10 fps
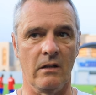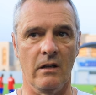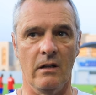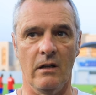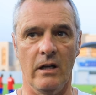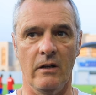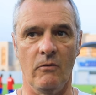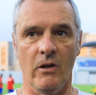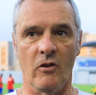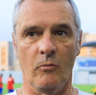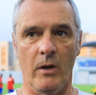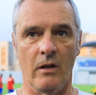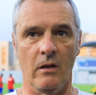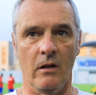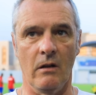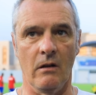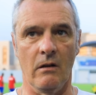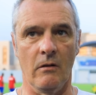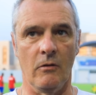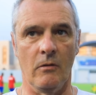and we are expecting
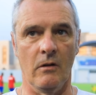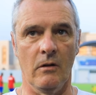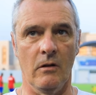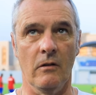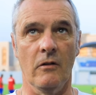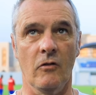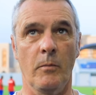the